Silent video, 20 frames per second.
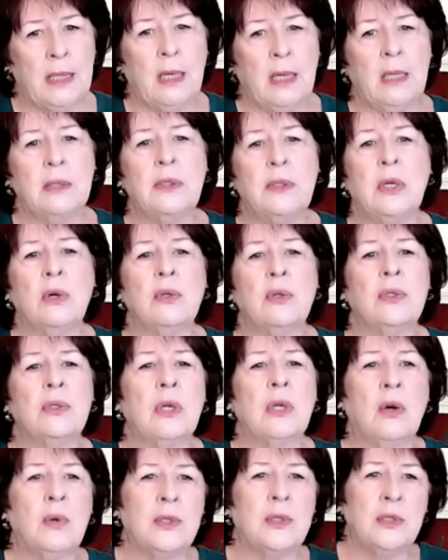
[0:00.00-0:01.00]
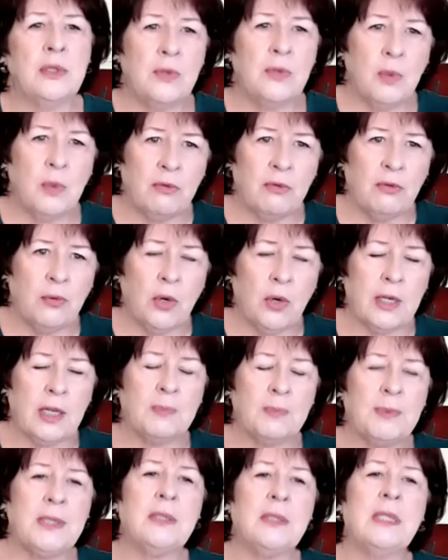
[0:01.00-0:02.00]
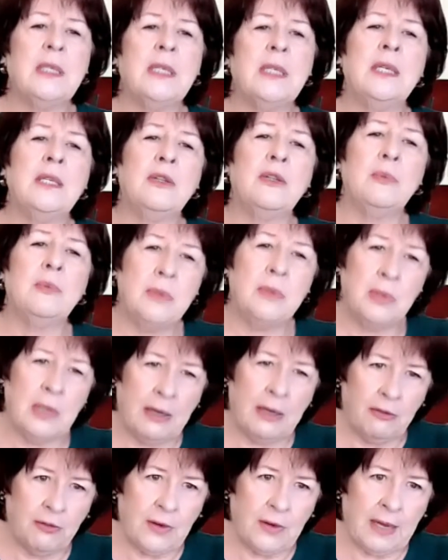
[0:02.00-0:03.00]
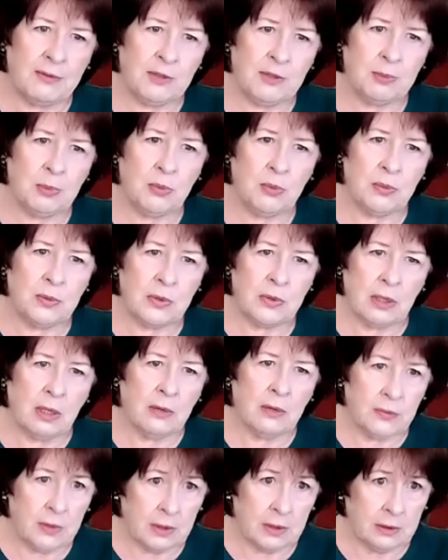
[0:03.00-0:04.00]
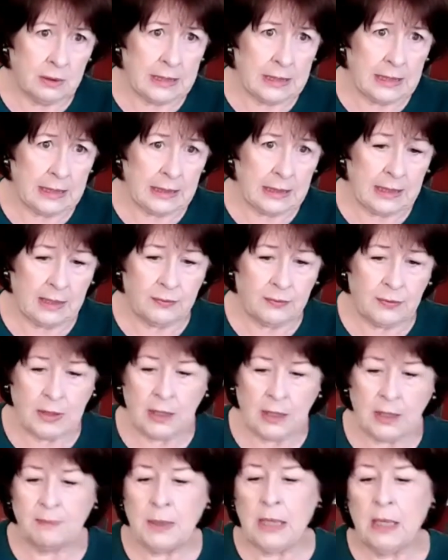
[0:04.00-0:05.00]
So there's always, if you want 4 cups of tea, you have 5 spoons of the tea leaves in it.